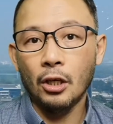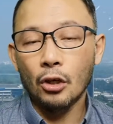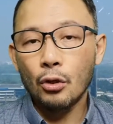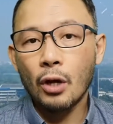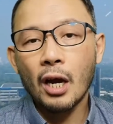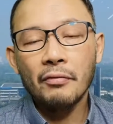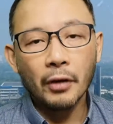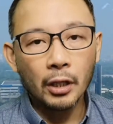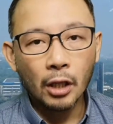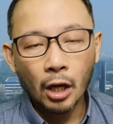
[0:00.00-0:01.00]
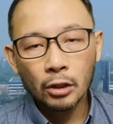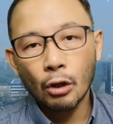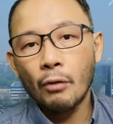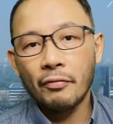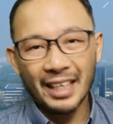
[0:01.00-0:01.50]
You have a lot
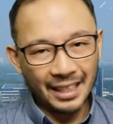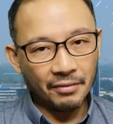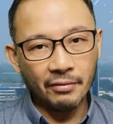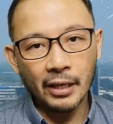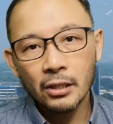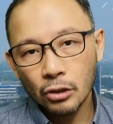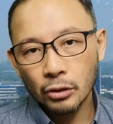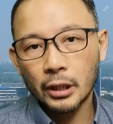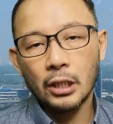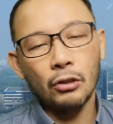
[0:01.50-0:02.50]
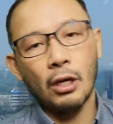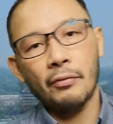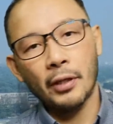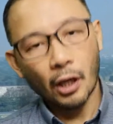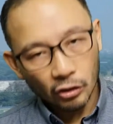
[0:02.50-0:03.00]
of inventory, you have a
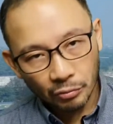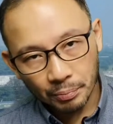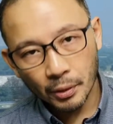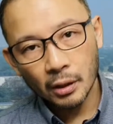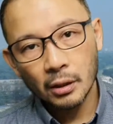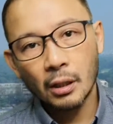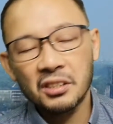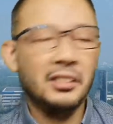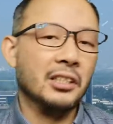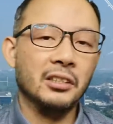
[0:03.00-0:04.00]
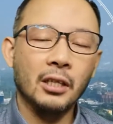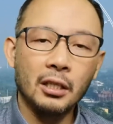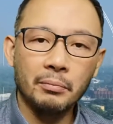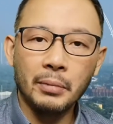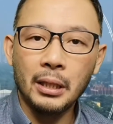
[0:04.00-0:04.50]
lot of products that are
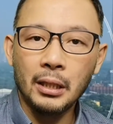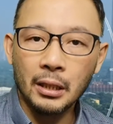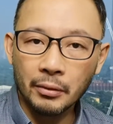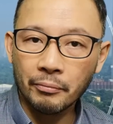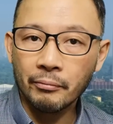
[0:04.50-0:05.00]
not being,